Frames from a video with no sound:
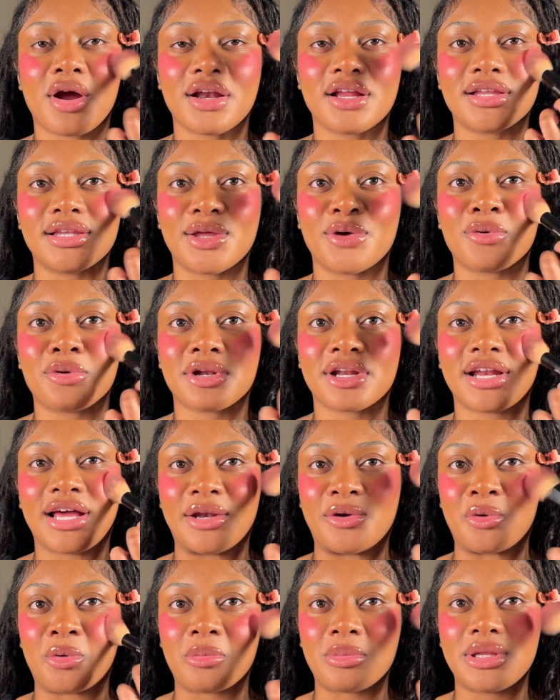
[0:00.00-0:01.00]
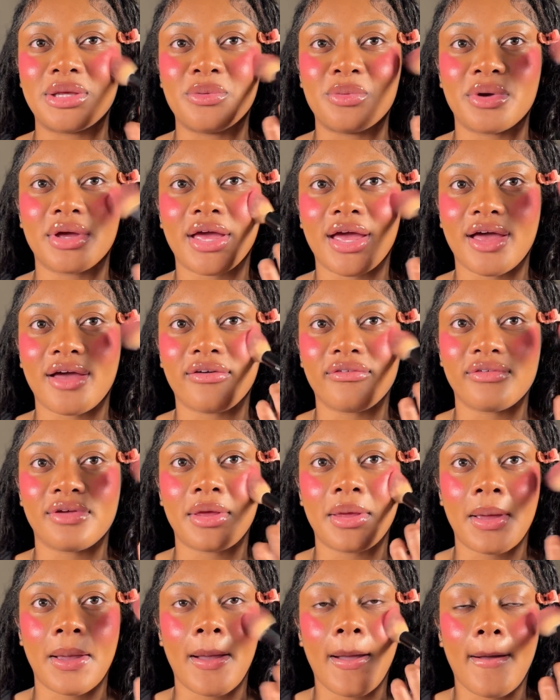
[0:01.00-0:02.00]
lower than I normally would have.
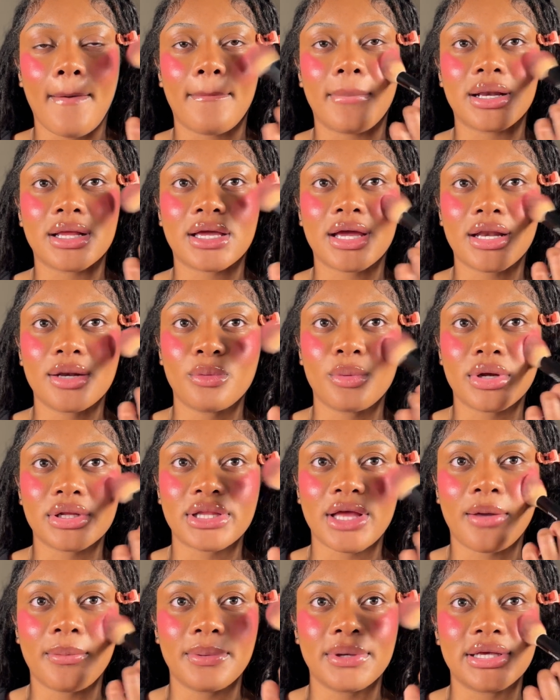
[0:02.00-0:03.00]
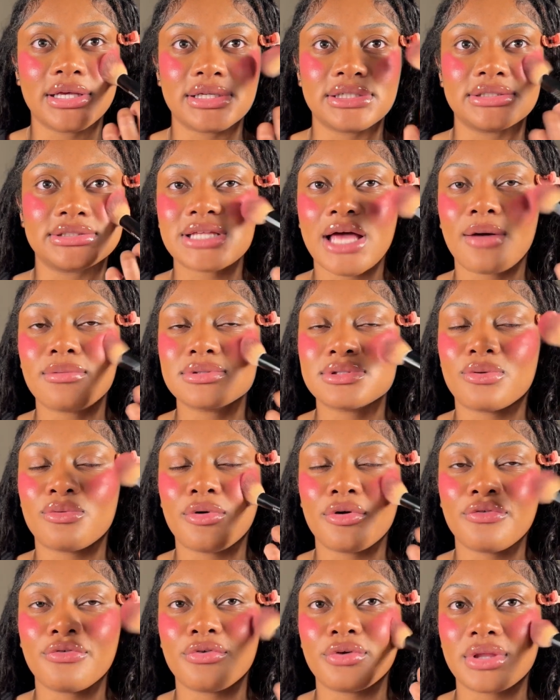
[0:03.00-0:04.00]
But it kind of worked out because I was
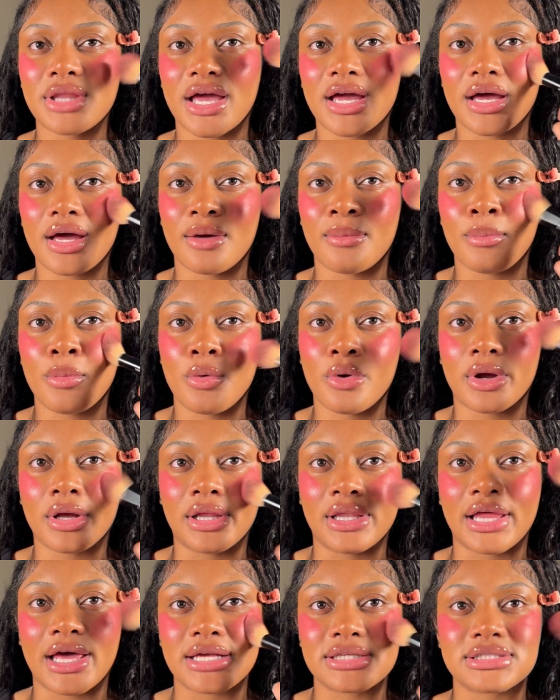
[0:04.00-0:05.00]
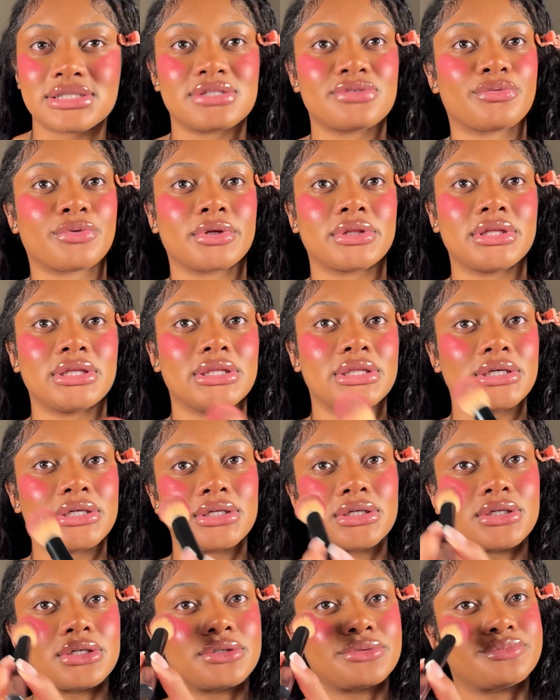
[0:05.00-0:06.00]
going for like a more glasses friendly
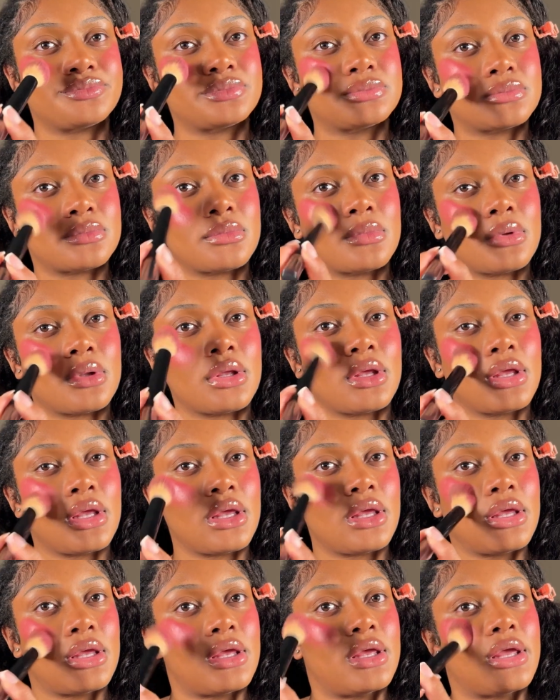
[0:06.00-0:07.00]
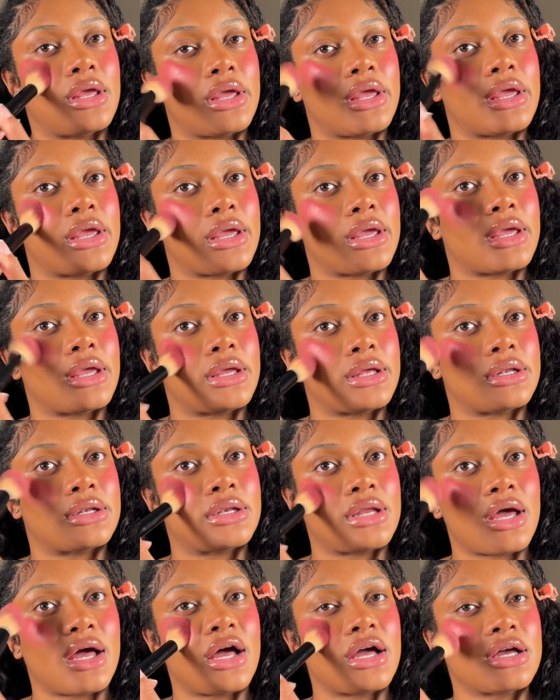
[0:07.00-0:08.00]
look. And
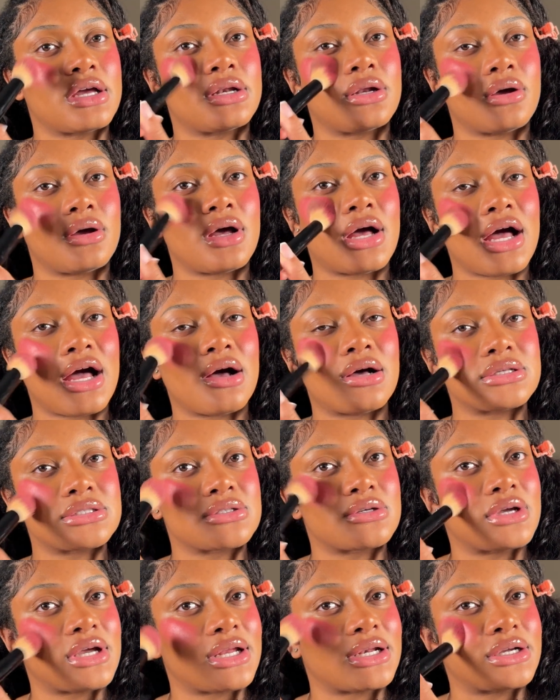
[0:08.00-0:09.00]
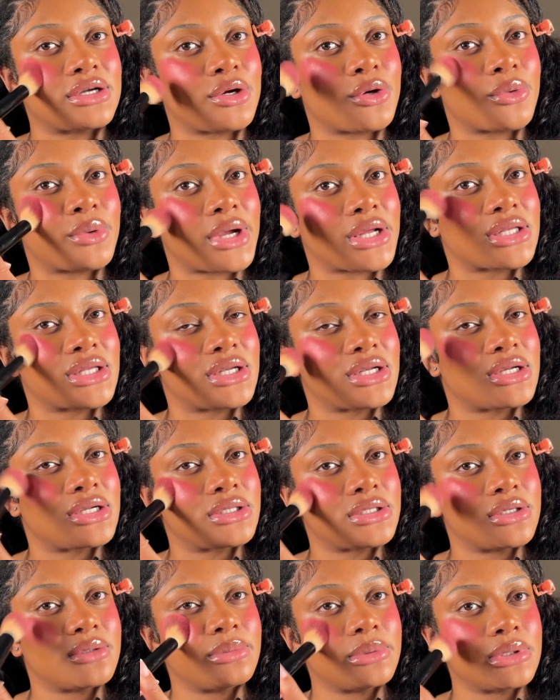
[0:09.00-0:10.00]
I also kind of corrected it a
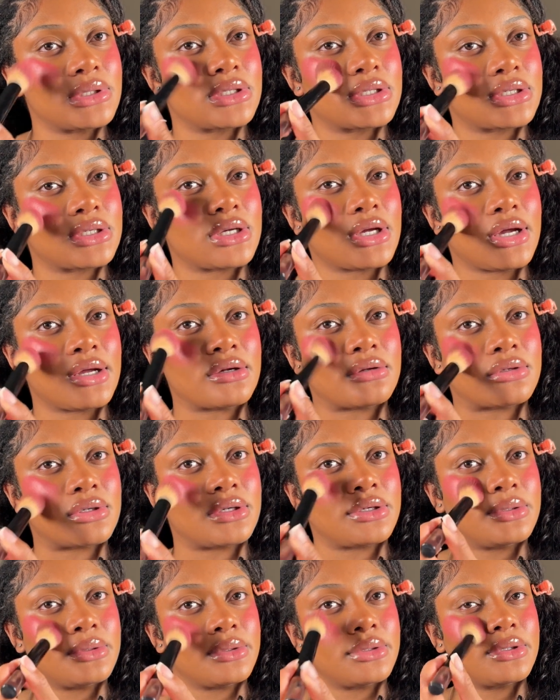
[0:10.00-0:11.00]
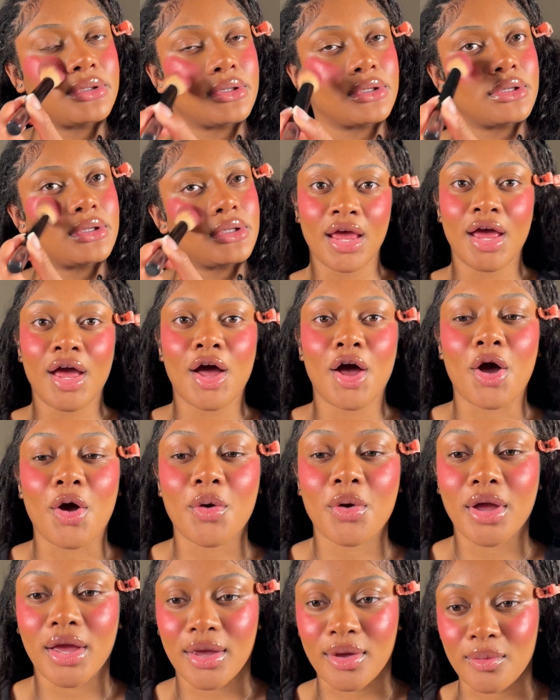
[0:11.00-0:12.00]
little bit. I don't know.
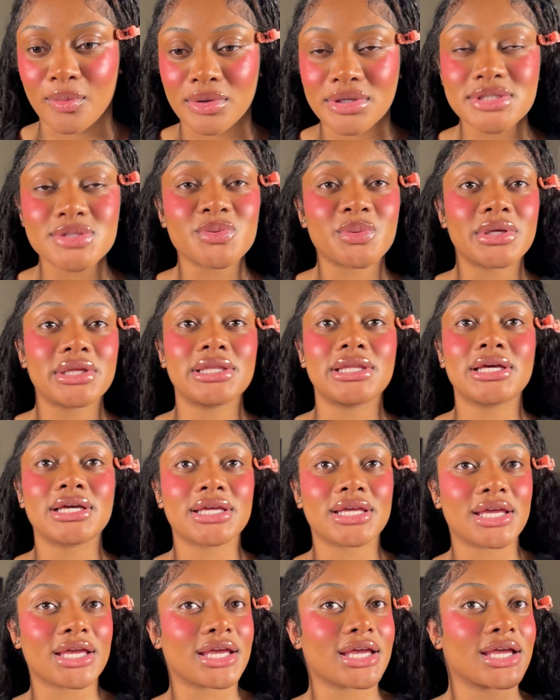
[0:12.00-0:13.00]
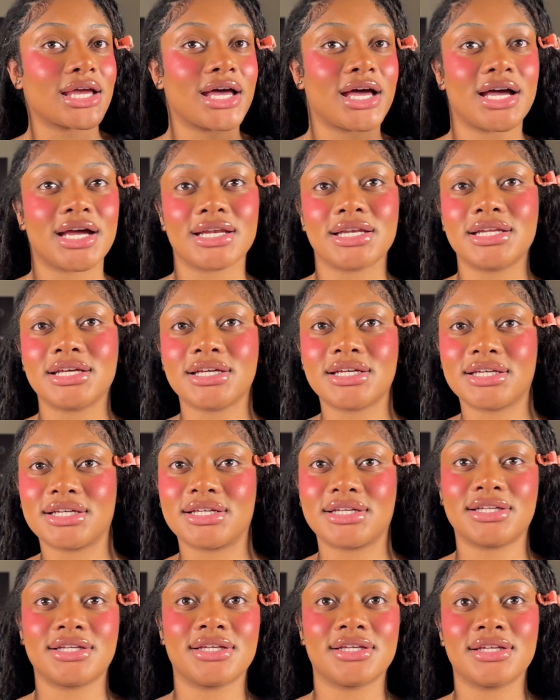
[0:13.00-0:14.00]
Okay, once we looking kind
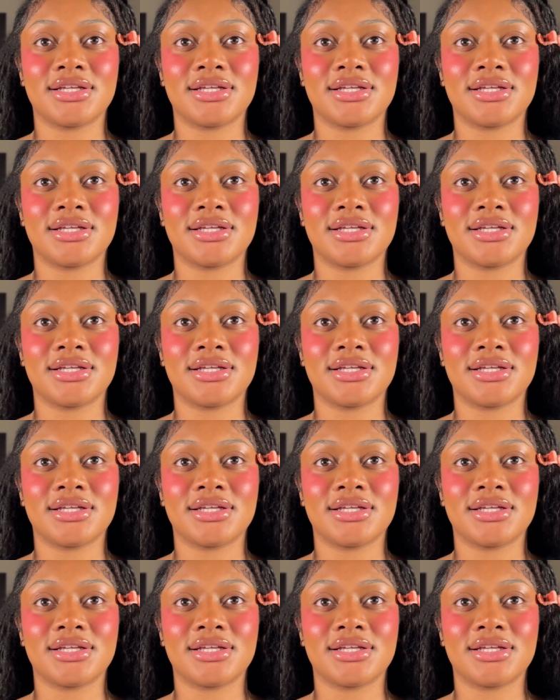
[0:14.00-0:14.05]
of